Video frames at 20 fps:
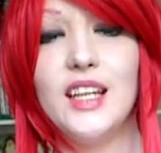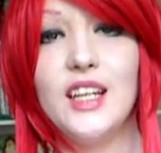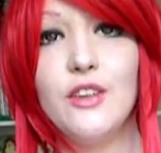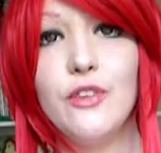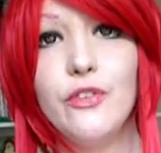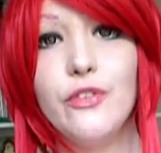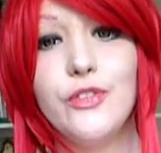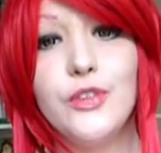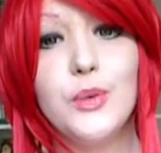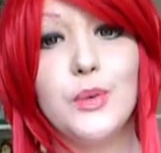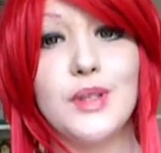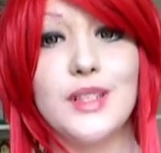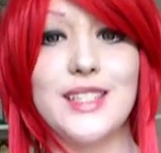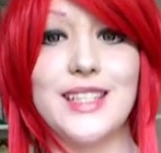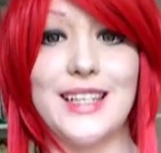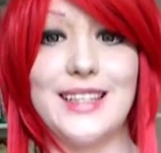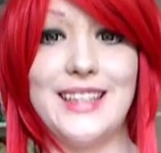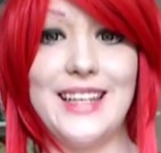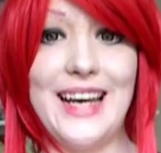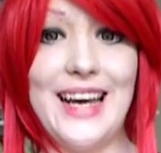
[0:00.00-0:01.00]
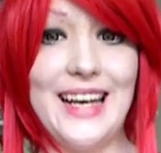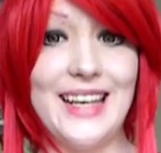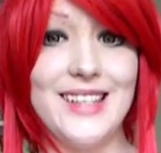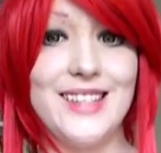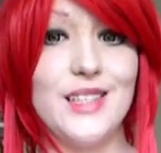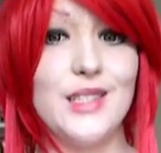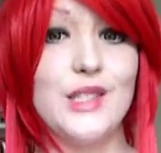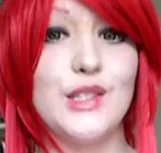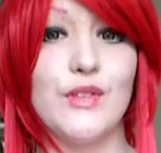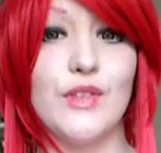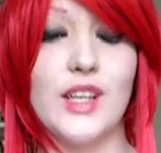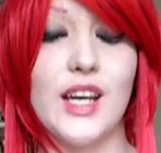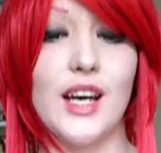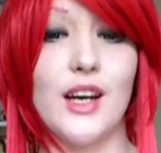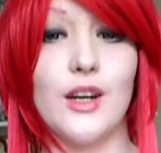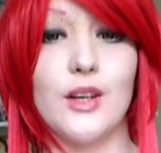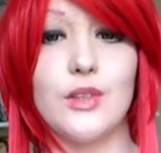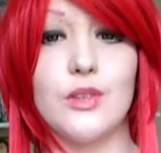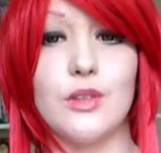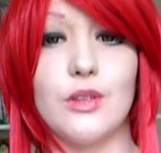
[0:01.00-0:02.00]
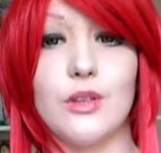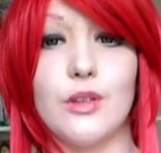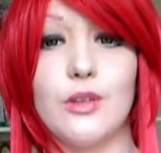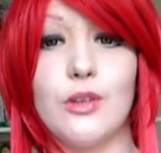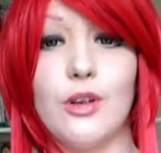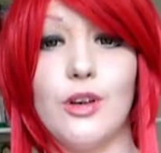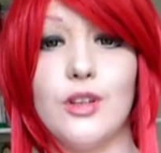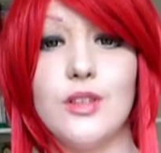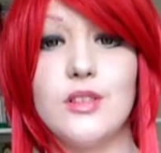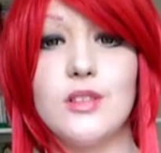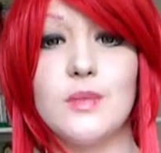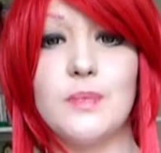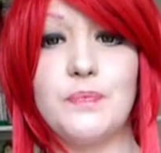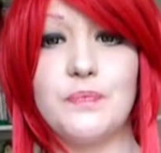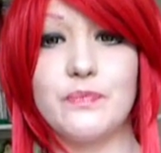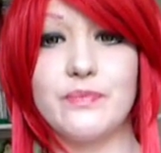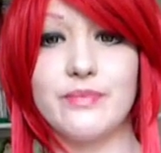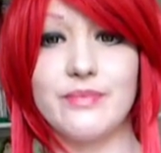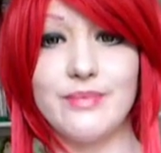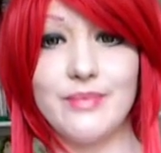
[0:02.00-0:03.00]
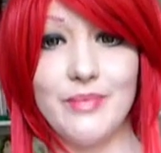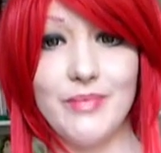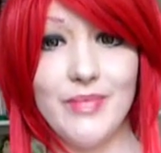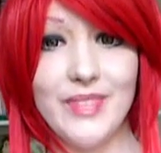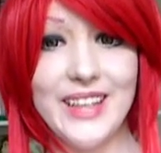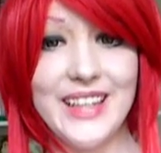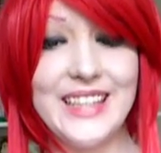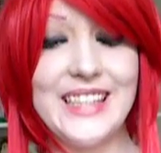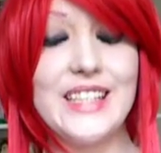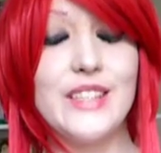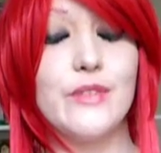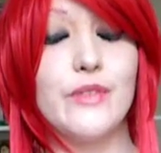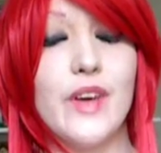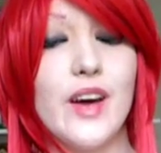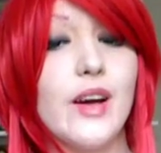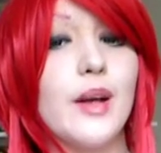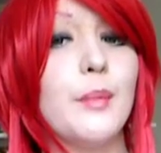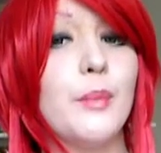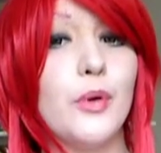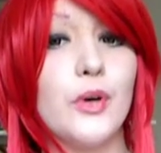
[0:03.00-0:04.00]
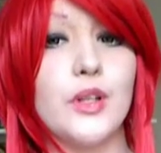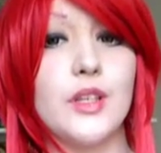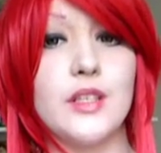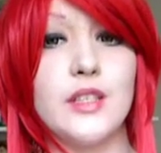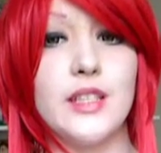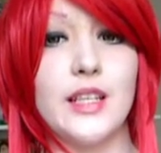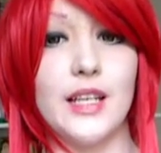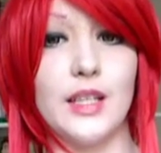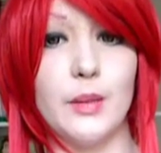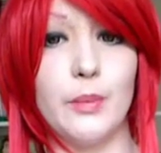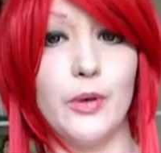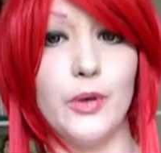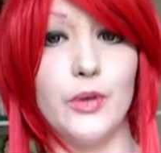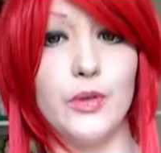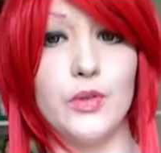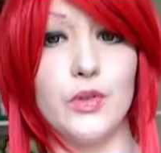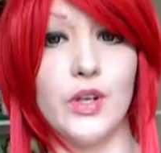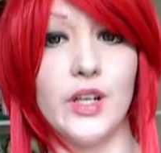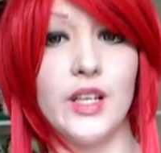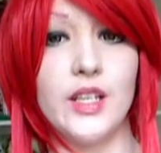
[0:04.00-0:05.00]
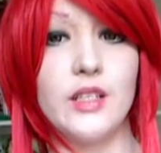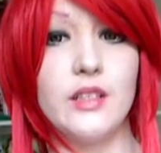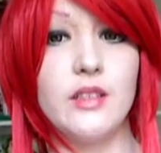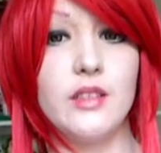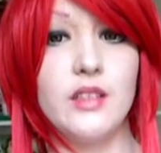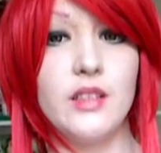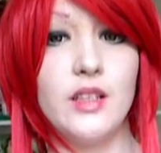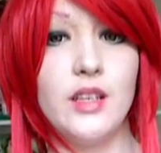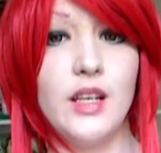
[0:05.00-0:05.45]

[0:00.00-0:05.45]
If you want to get the essence of a character across, it's very important to get the pose right.